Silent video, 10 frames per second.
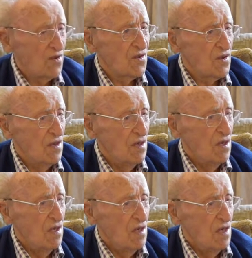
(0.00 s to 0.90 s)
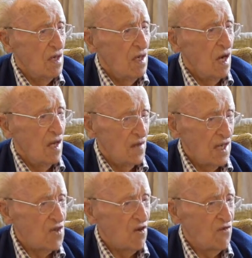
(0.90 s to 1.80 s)
us, and
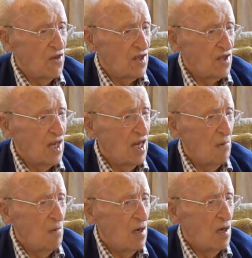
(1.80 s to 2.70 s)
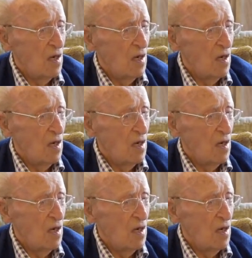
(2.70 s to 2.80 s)
they suffered the same